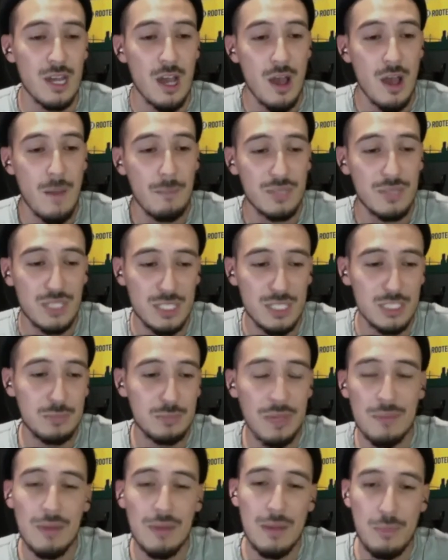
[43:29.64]
But she's
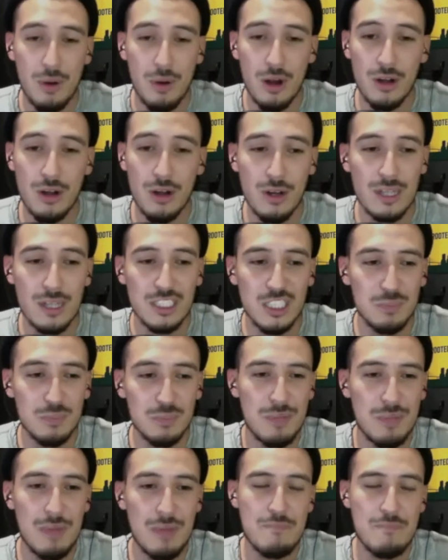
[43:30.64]
been my partner and she's
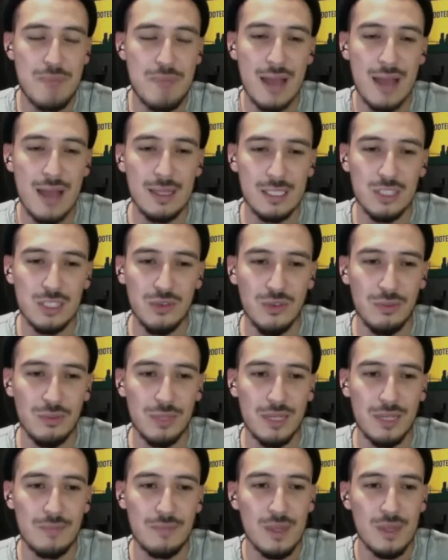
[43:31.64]
been my balance for
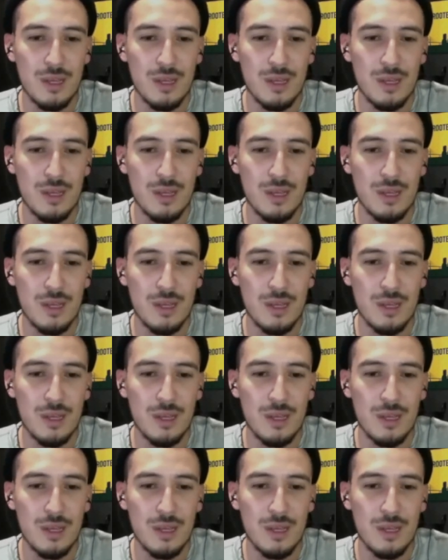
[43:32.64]
me.